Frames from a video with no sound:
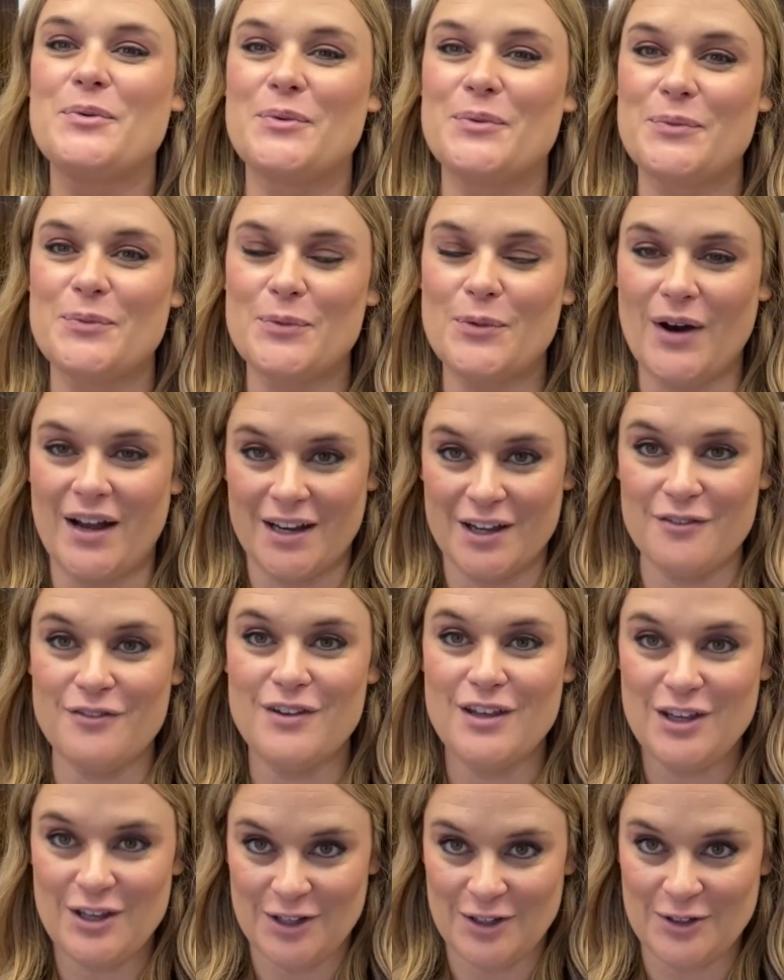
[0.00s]
One of
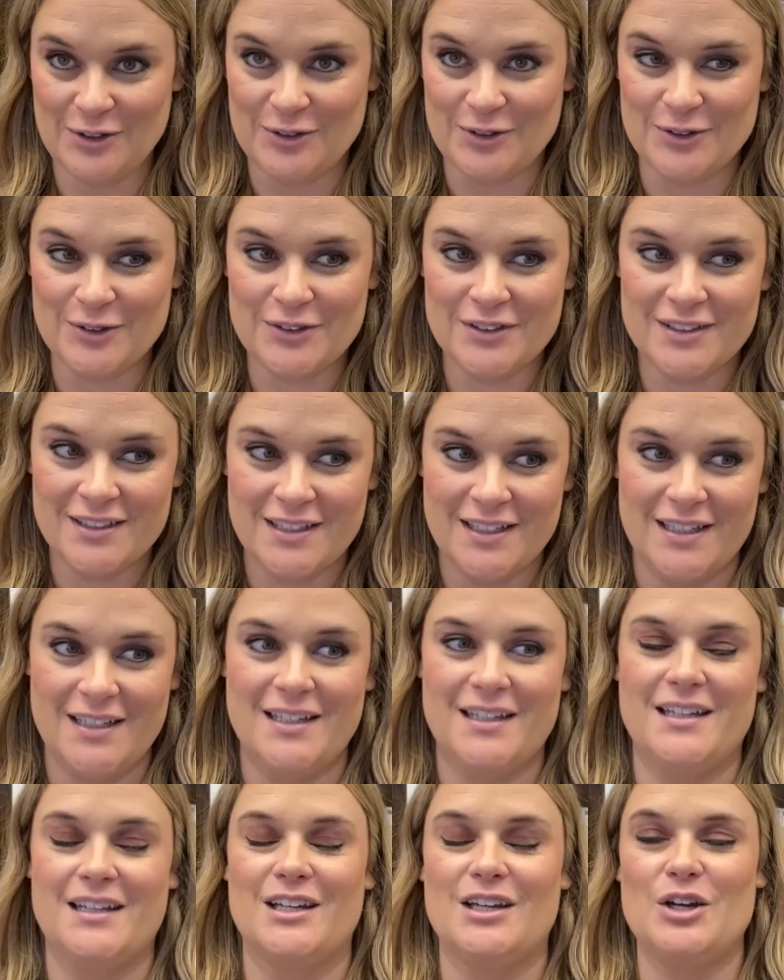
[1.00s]
you,
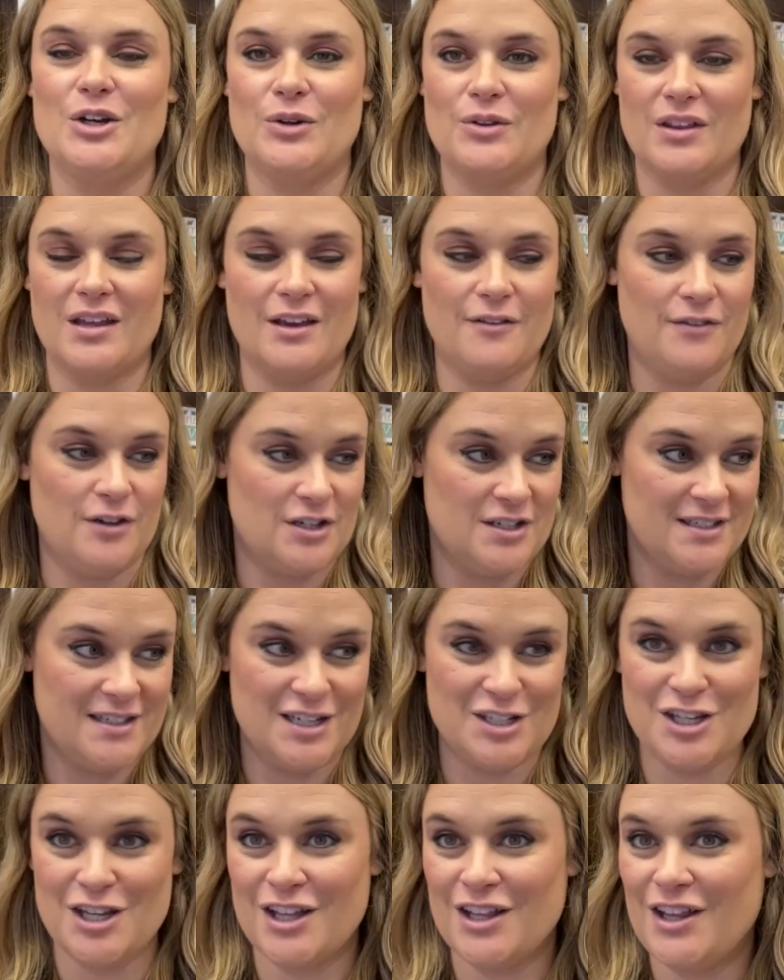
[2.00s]
who, if you're
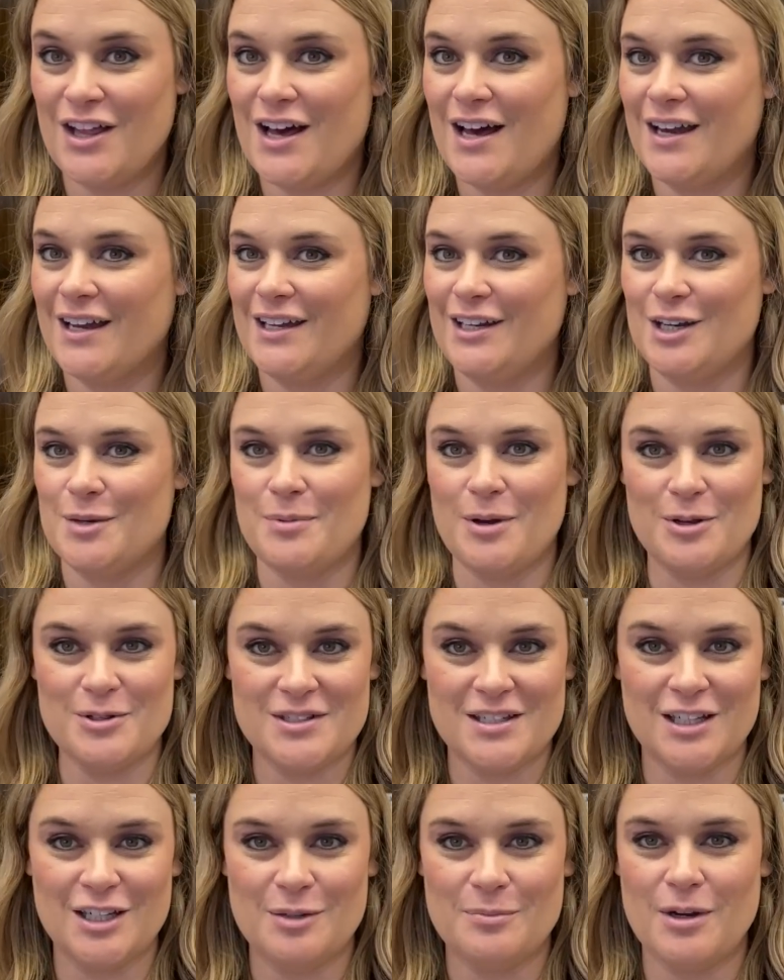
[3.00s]
stitching along and you're
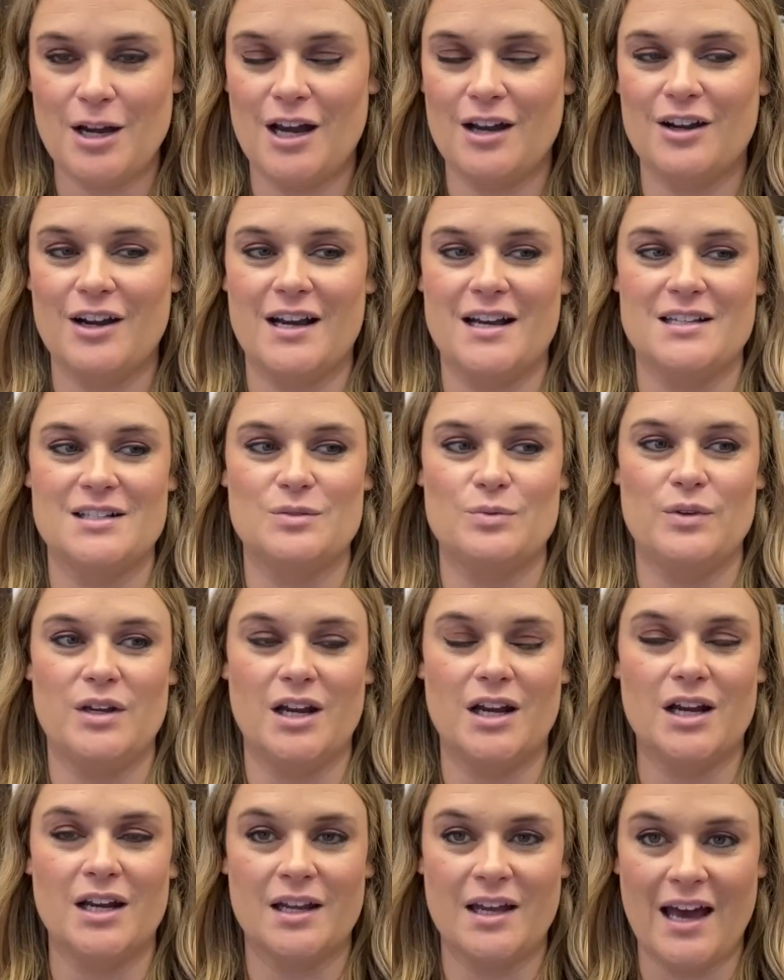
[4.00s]
posting your progress, we
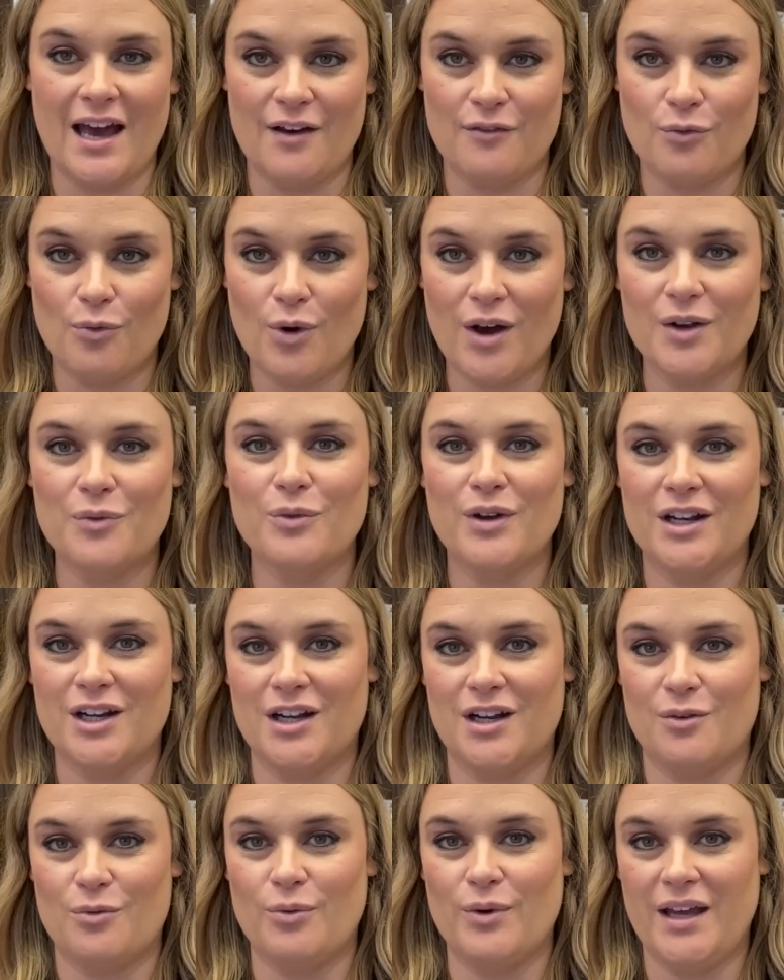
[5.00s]
are gonna have one
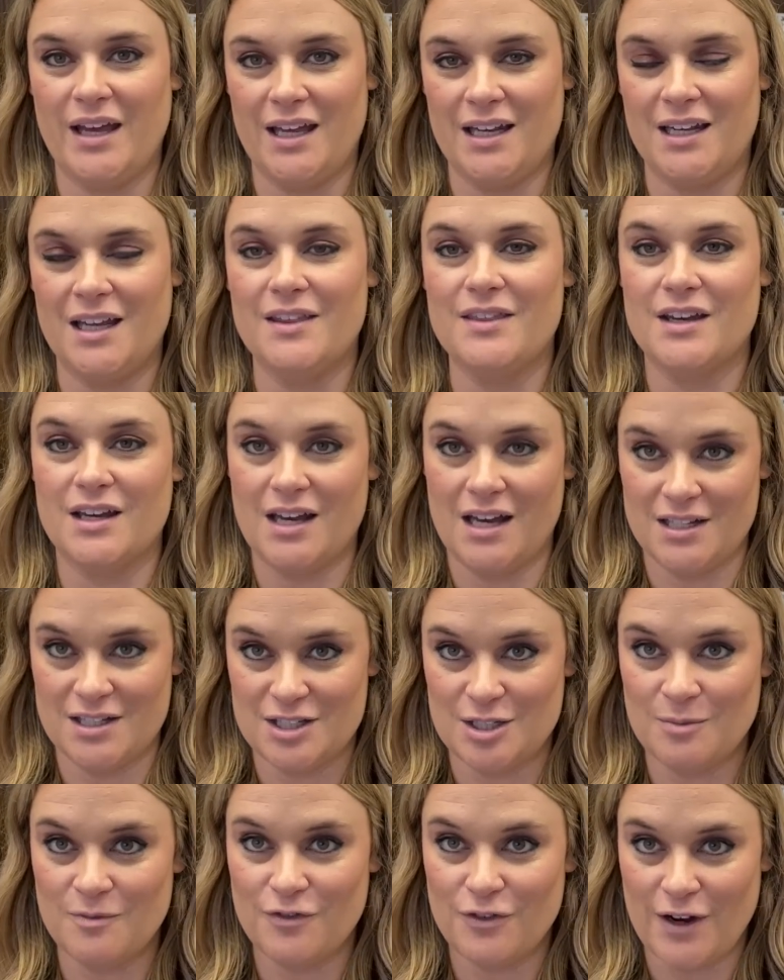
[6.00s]
winner win the
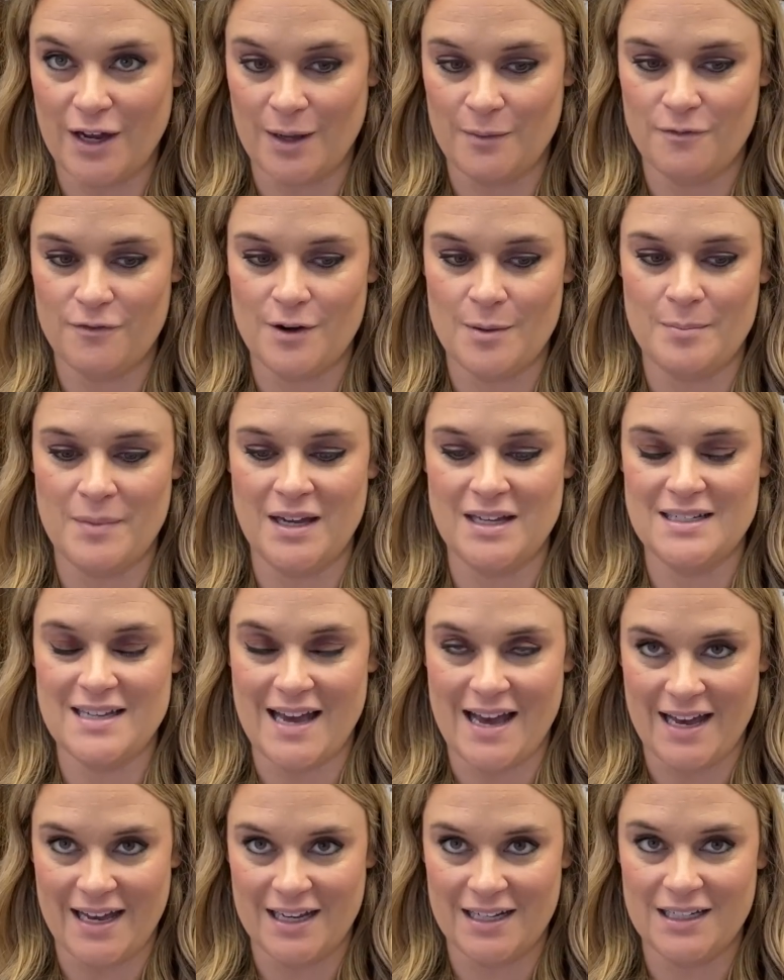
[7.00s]
custom frame from my
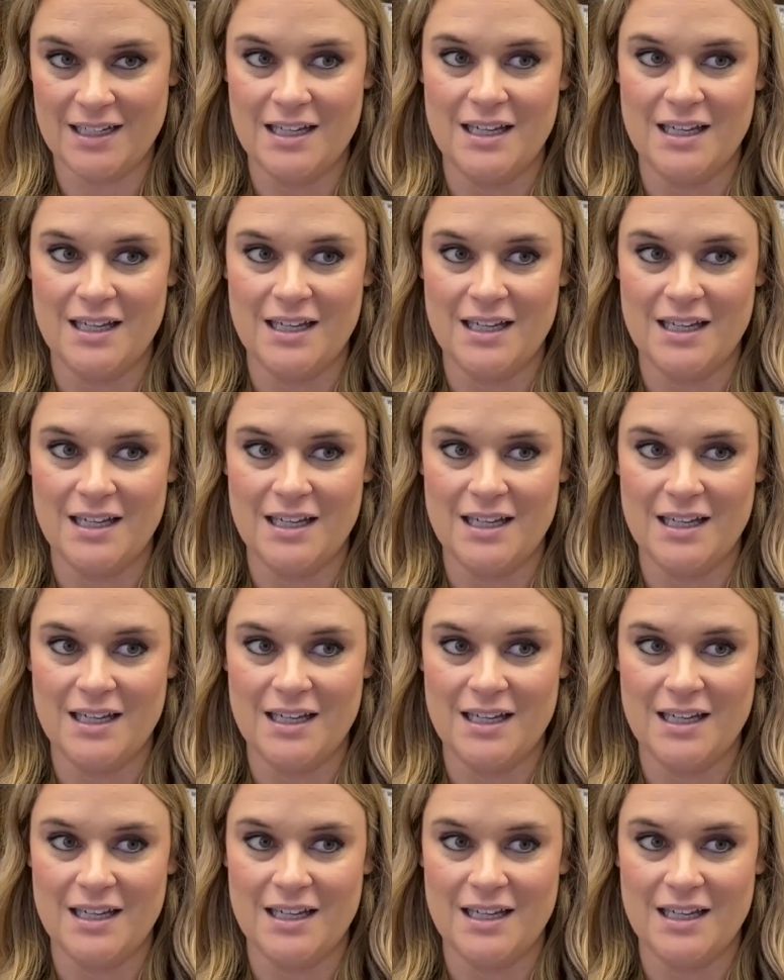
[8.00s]
dad.